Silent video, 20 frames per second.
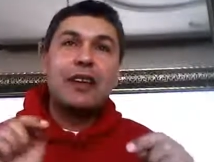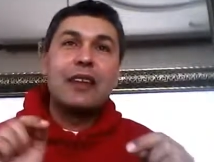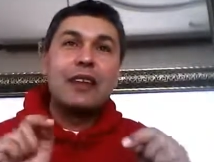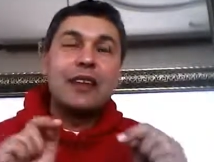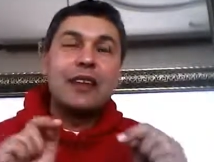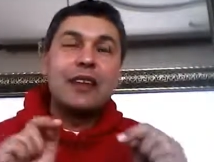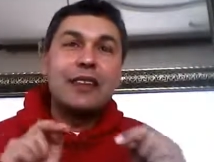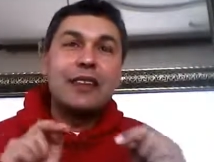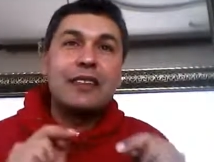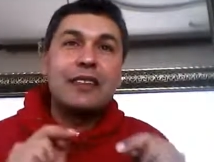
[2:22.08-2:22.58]

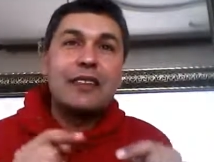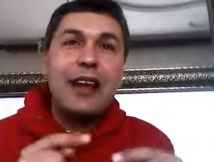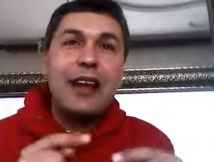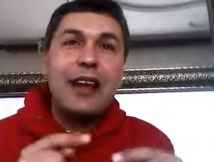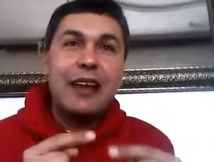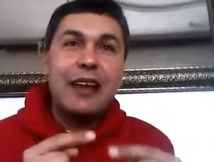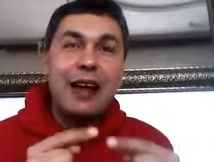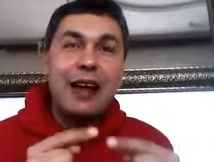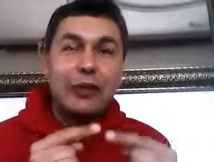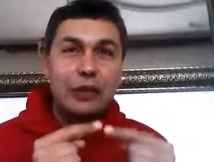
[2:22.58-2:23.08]
is done
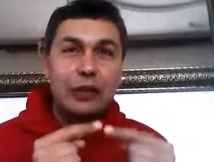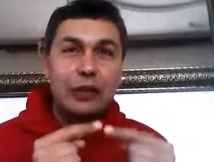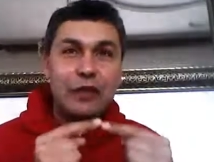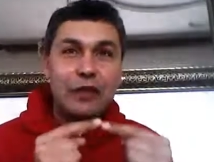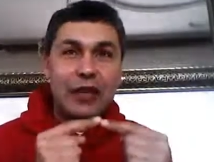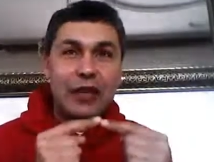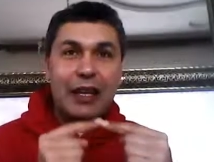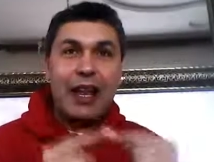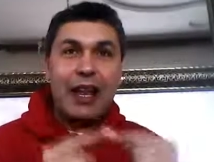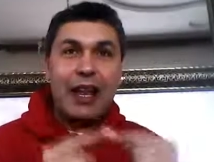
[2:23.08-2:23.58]
out of the
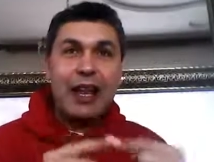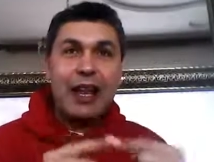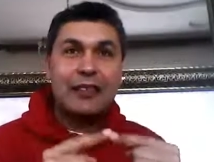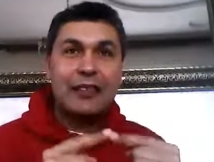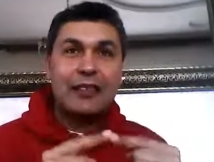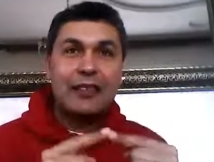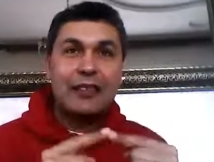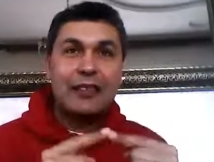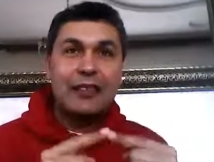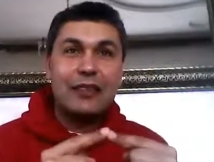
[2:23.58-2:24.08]

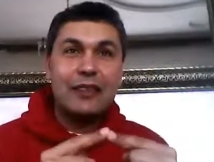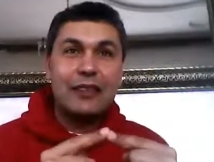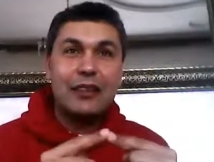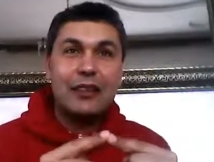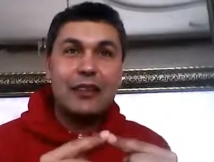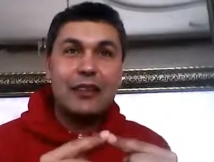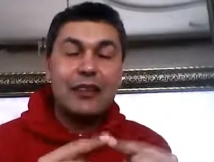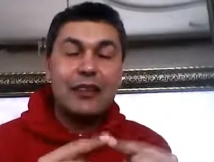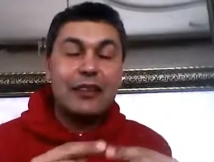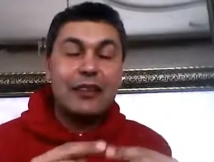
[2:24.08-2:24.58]
class.
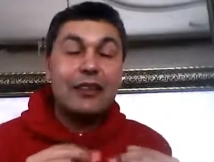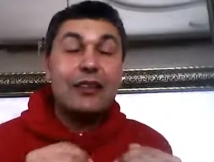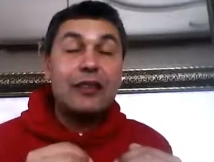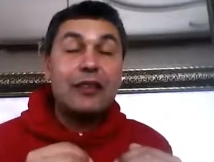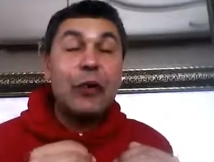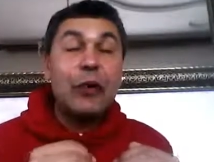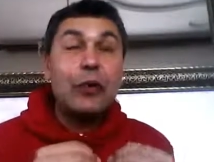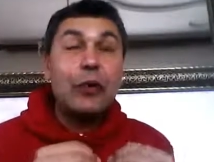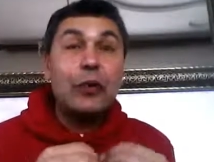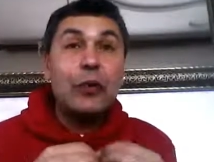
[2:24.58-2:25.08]

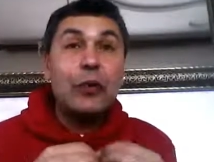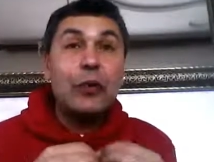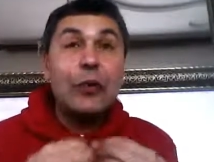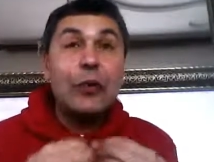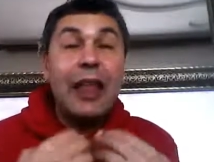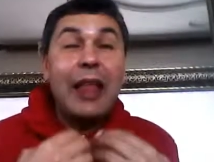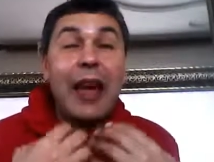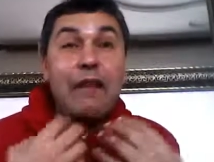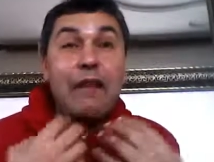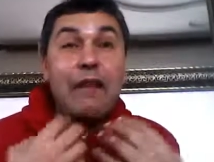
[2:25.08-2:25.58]
So you will
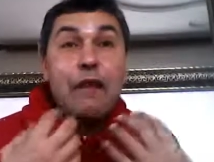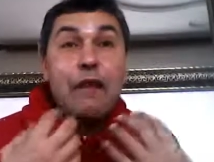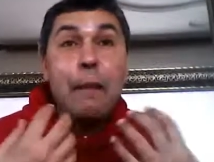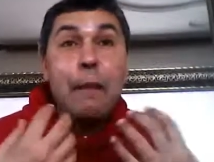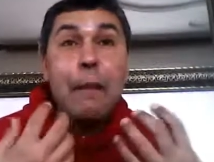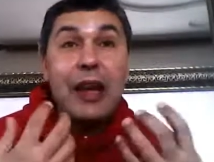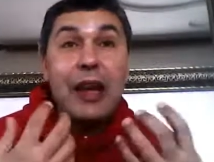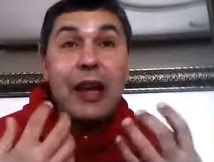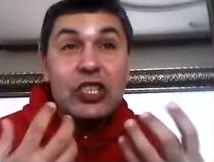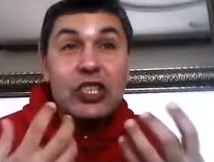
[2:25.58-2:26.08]
have
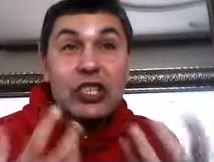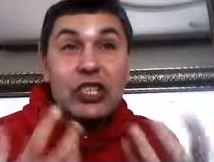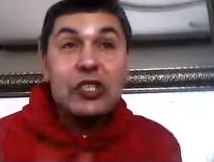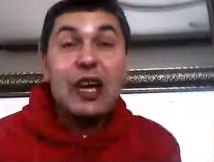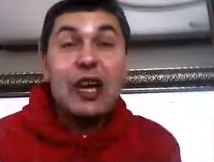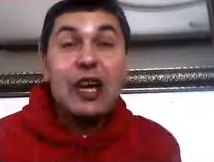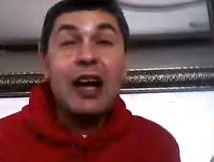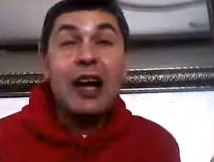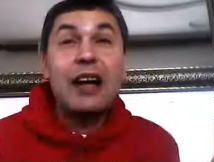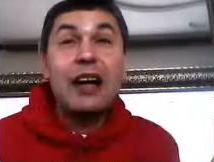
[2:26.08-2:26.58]
much
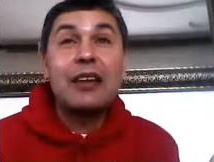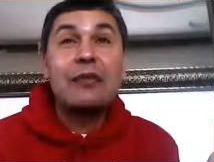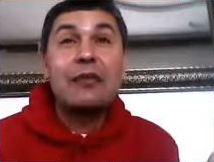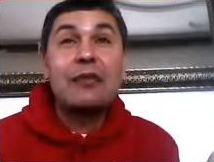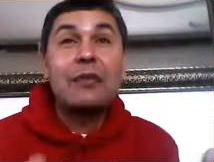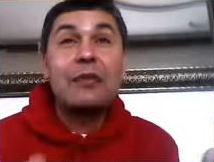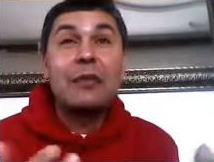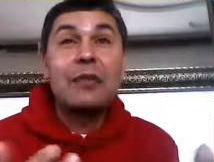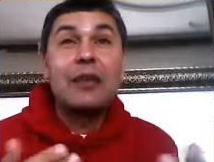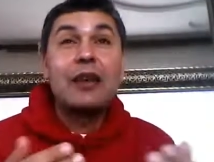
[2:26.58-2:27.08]
time
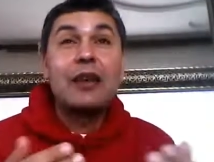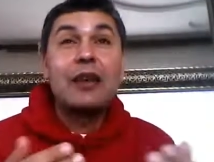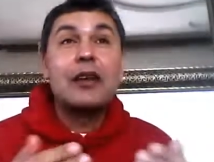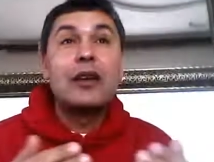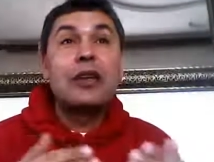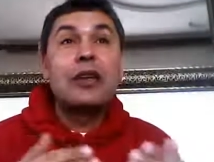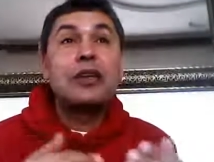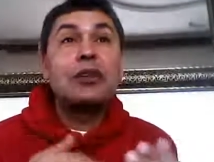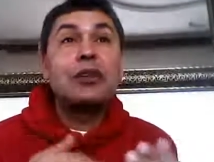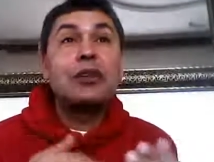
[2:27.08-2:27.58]

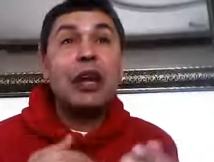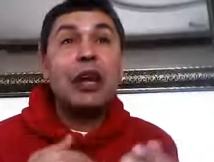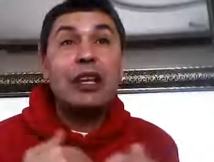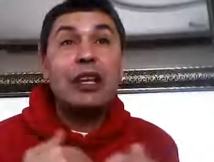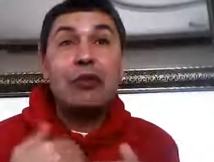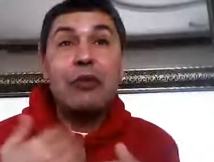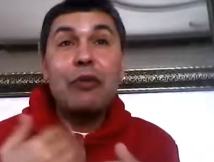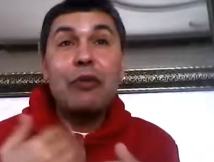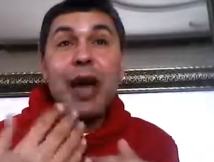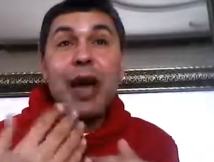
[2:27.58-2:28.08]
to
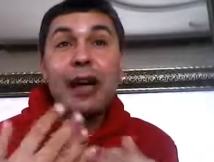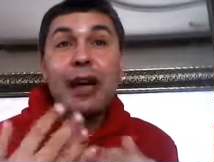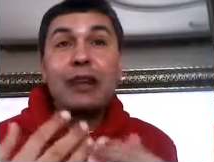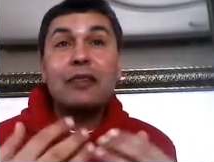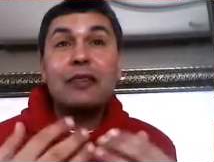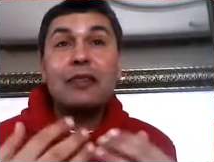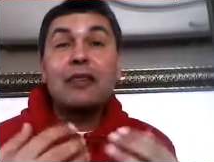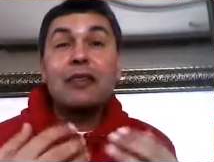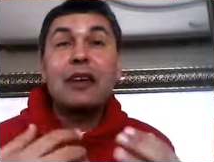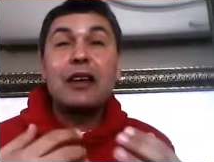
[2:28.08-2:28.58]
interact
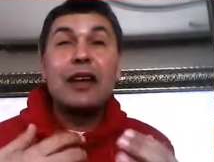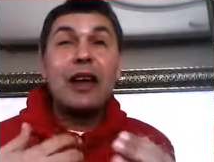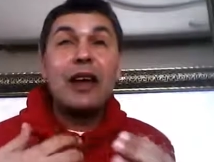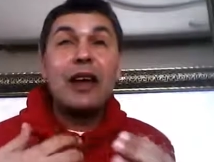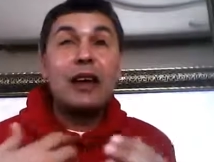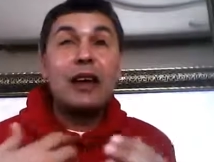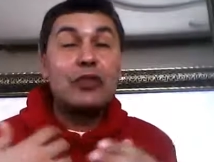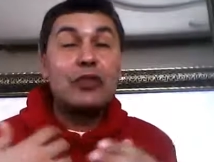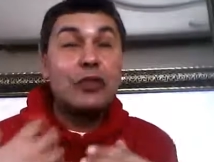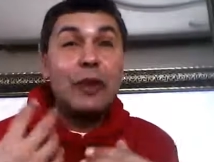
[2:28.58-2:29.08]

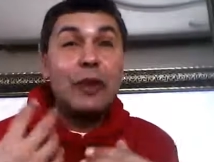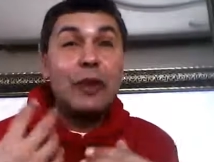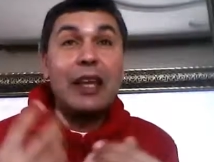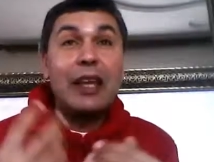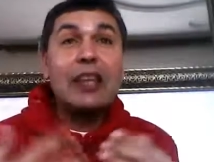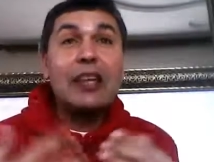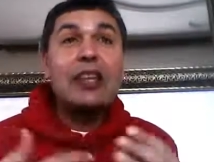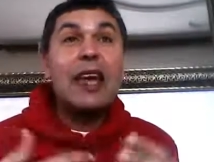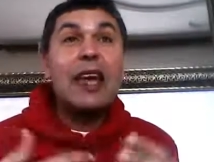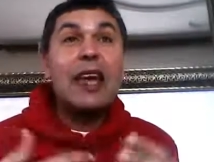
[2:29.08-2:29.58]
and to be
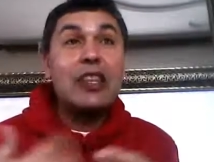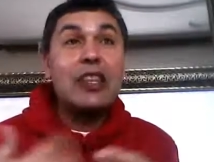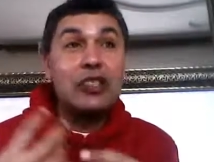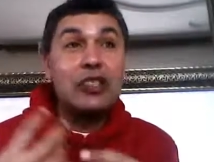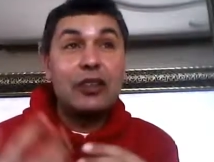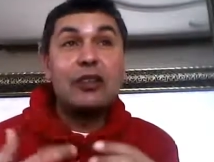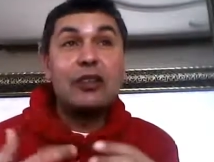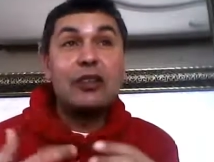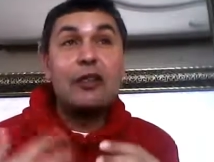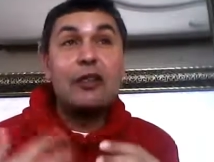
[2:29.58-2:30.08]
engaged
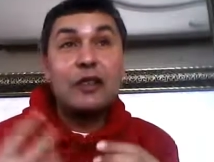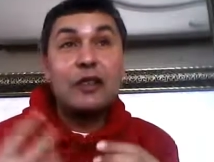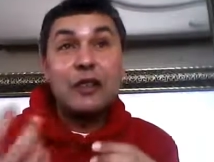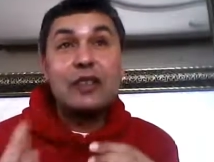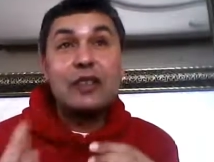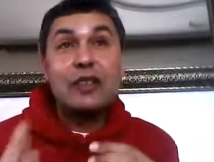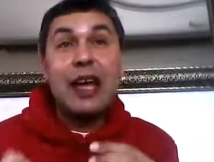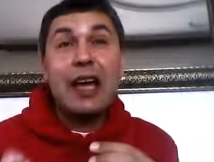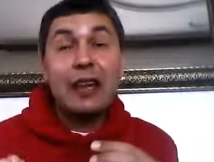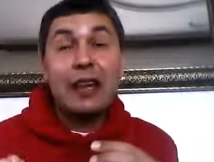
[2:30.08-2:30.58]
in
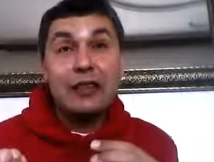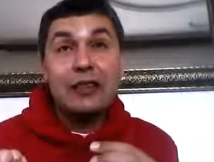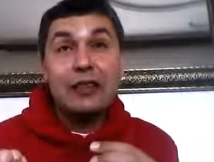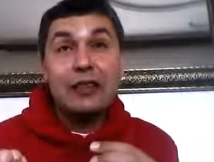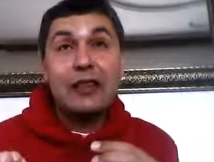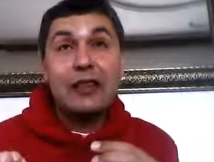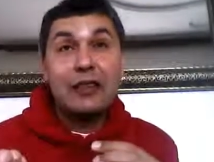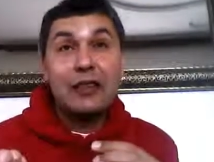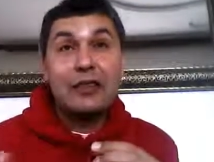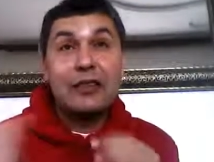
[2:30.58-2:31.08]
different
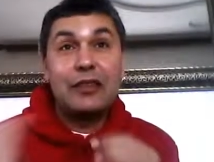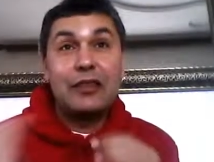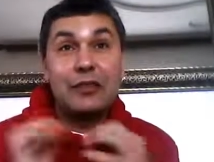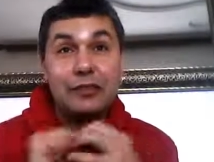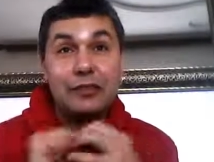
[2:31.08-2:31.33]
activities.